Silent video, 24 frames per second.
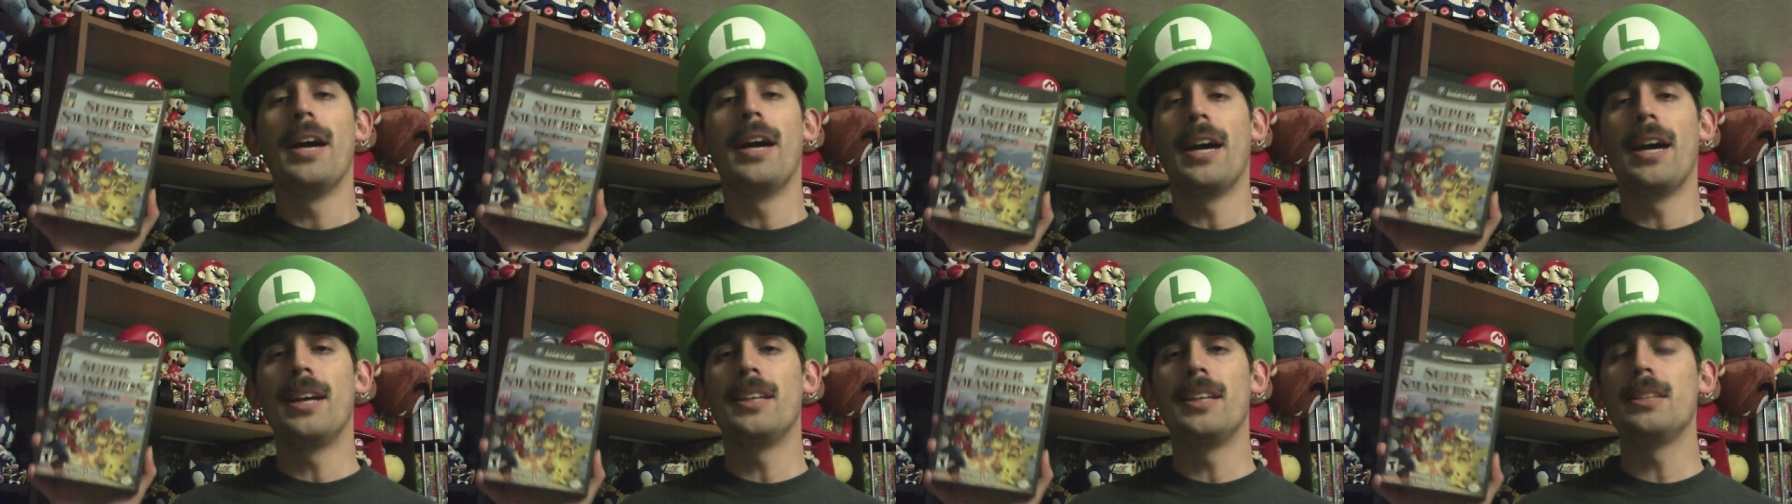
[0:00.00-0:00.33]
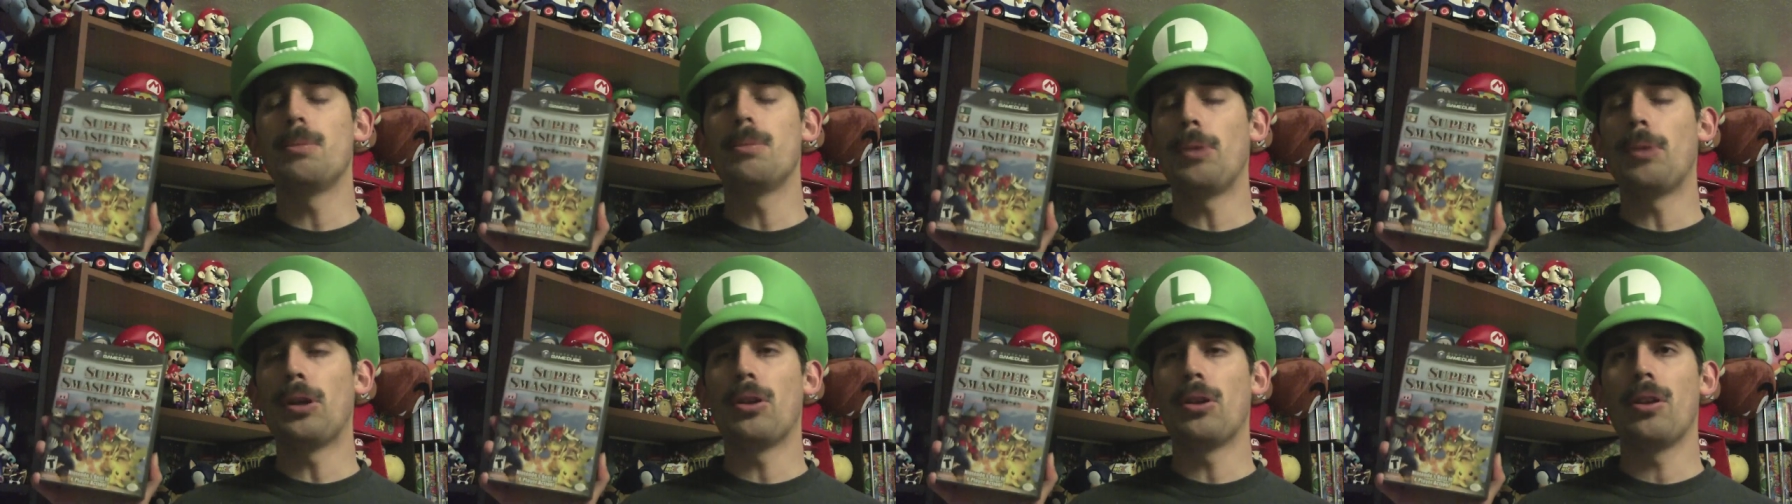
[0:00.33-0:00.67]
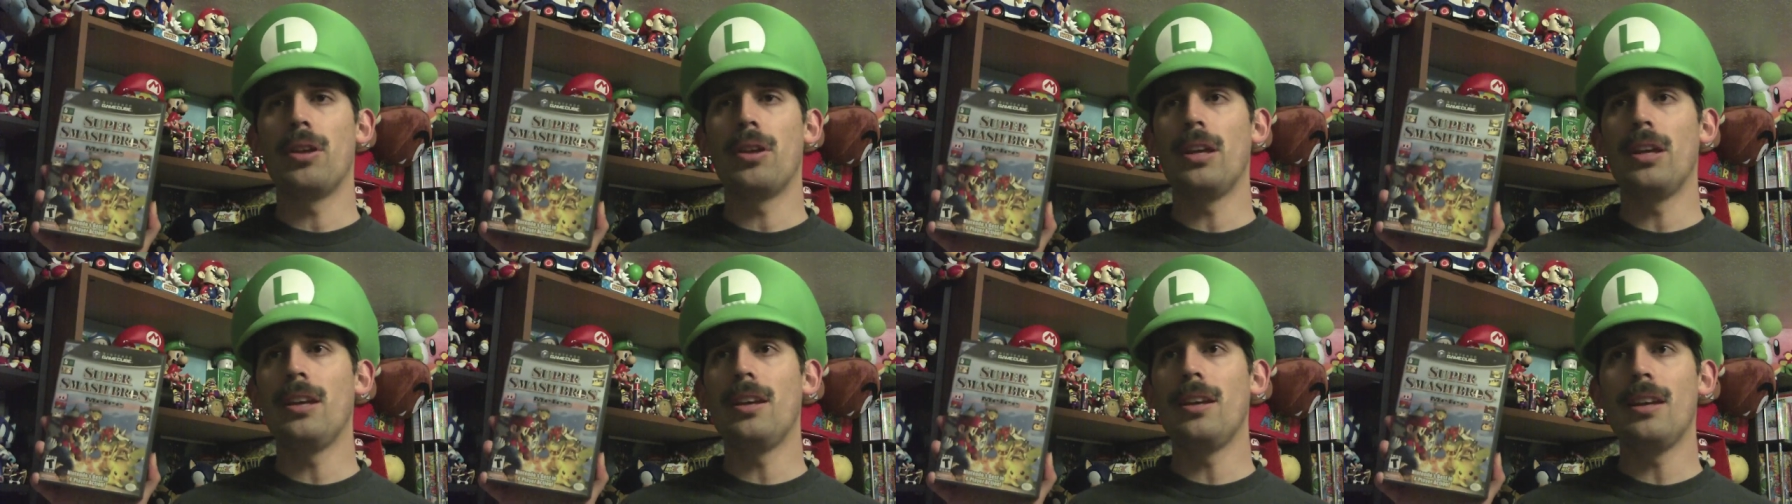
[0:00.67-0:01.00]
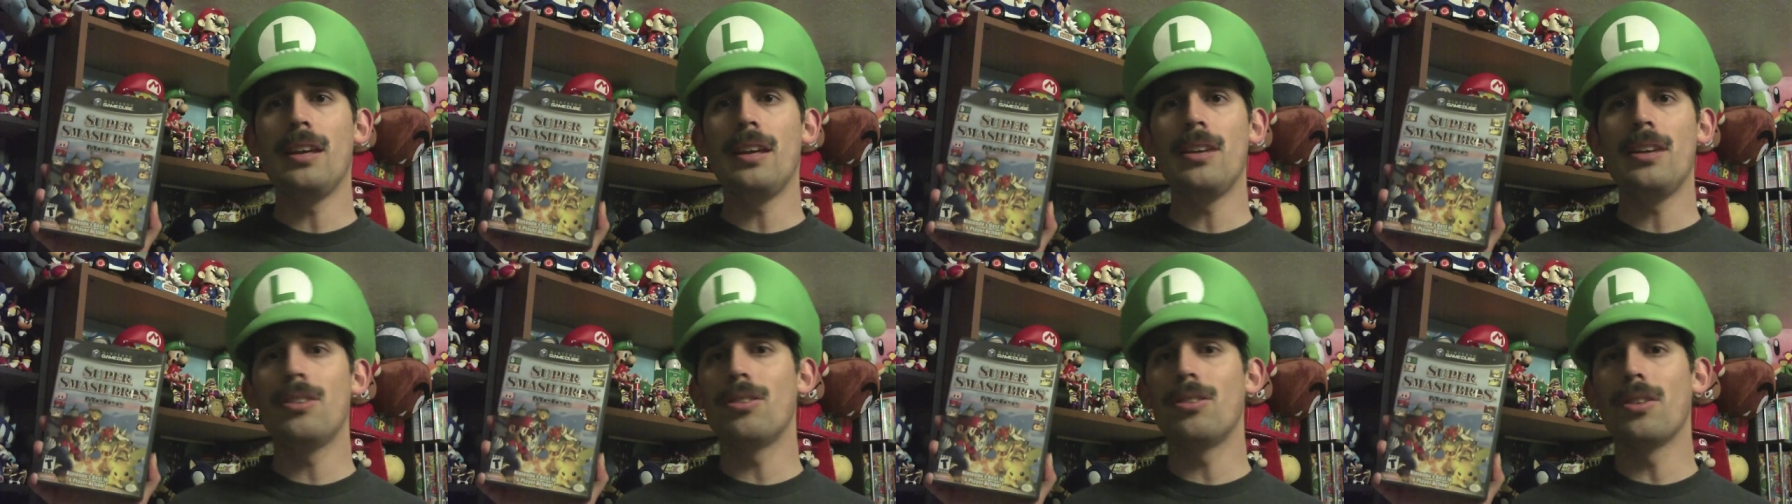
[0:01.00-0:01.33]
and he's playing, he,
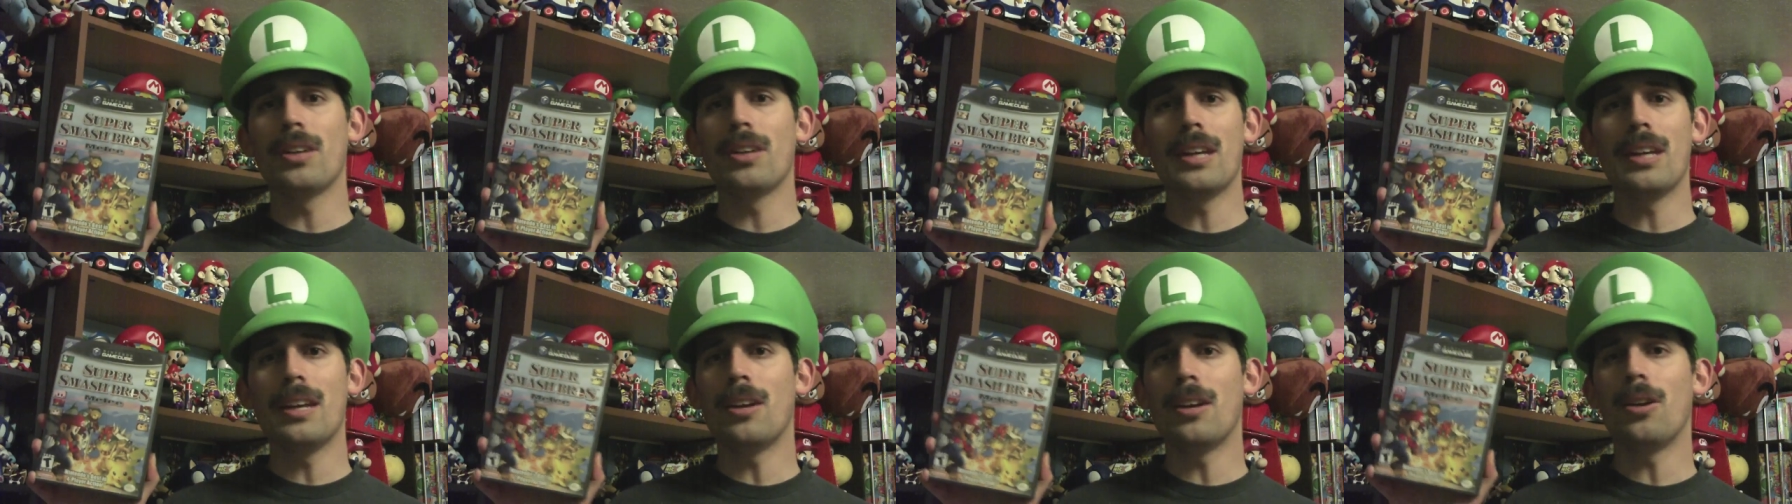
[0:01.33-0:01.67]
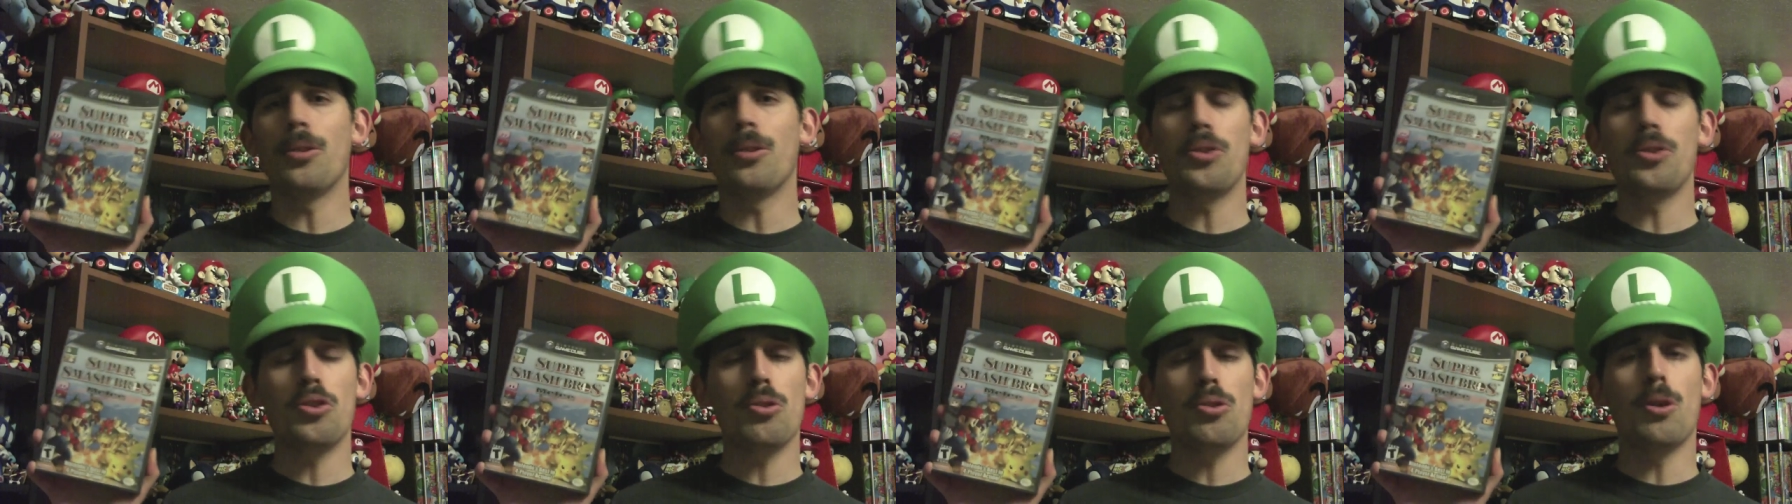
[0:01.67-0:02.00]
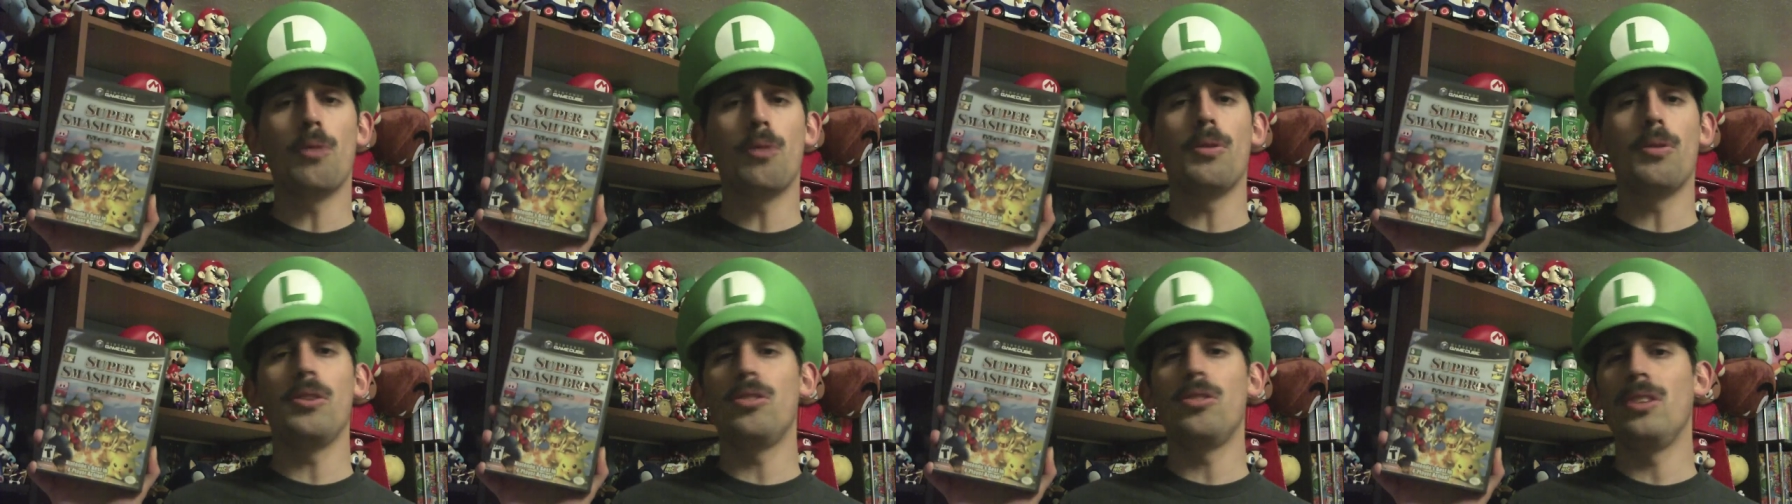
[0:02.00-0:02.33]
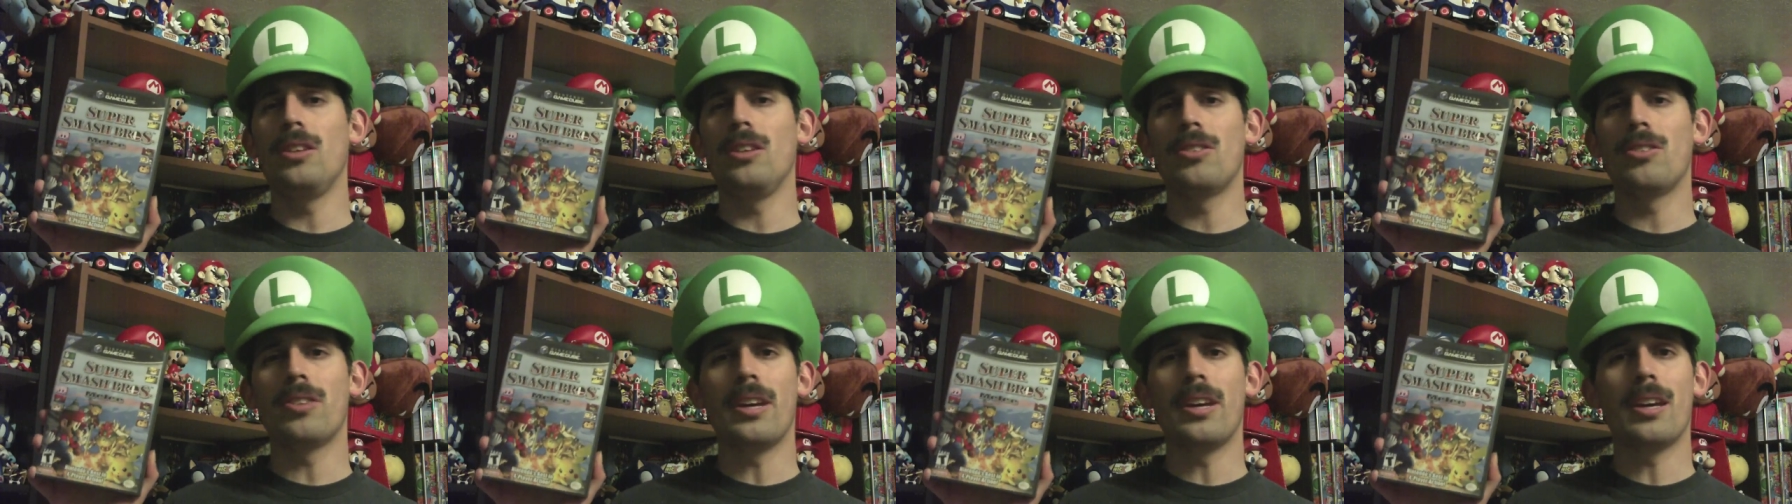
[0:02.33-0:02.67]
he's looking at all the trophies,
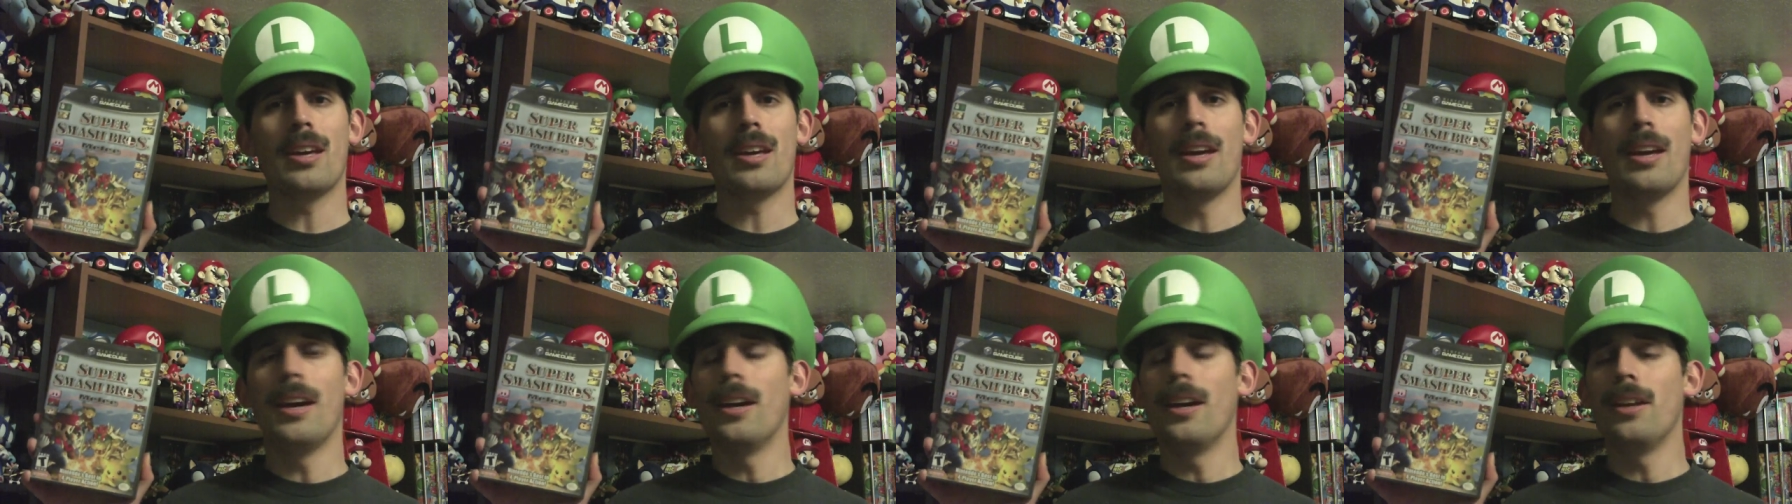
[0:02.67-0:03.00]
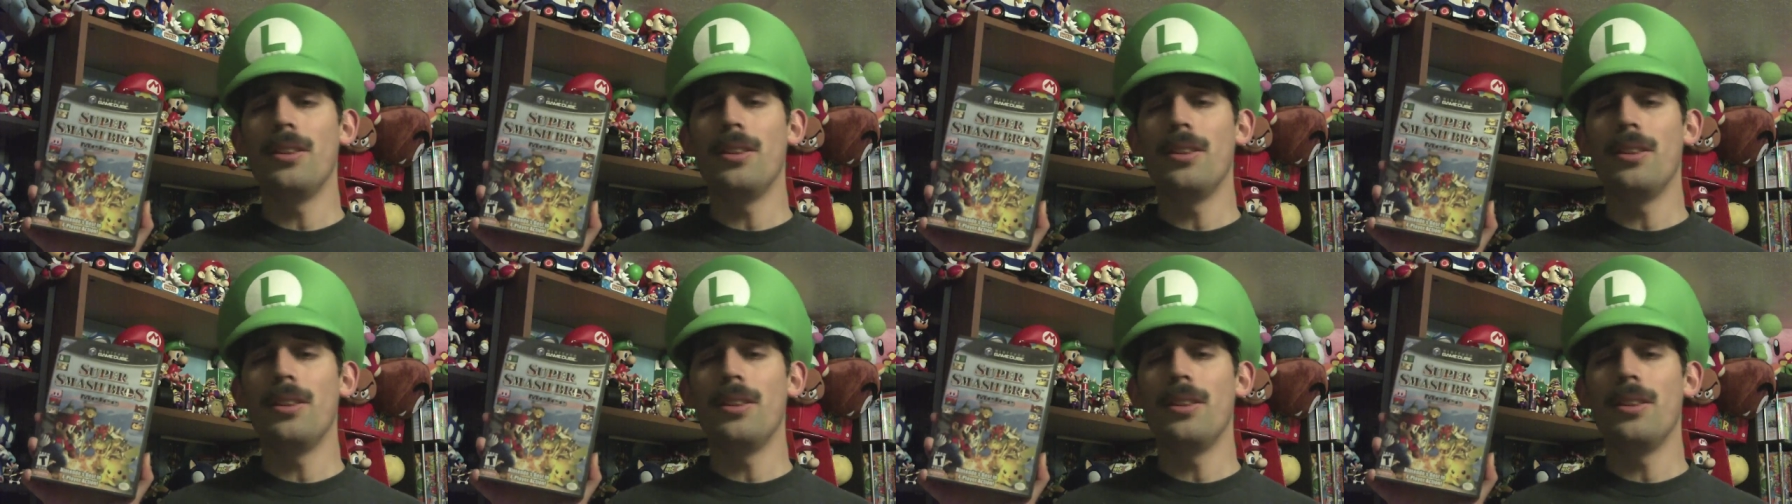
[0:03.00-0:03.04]
and he's like,